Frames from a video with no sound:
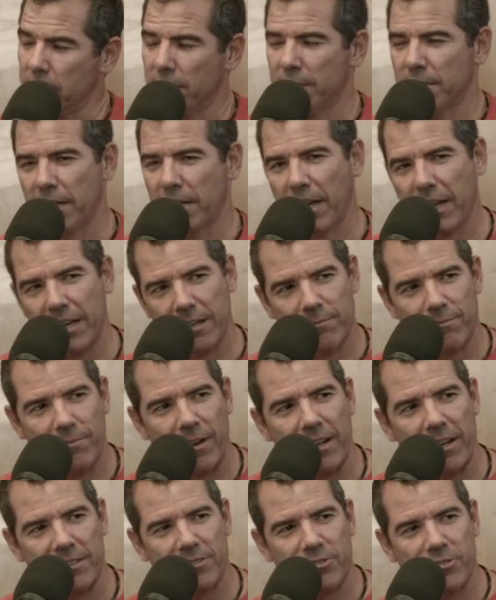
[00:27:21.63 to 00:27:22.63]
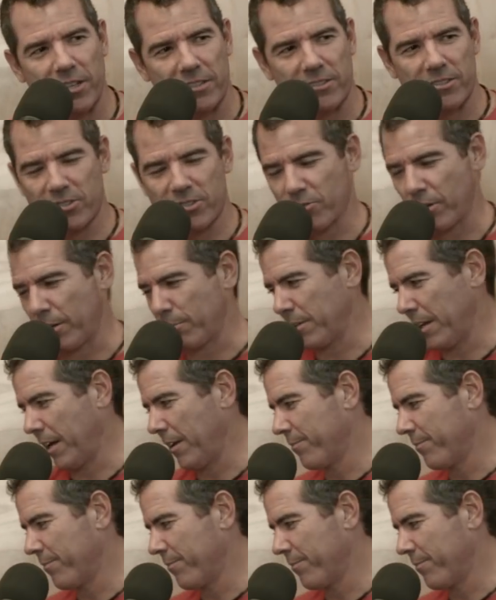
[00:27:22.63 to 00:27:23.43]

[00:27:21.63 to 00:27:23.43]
And then I shut the stream down.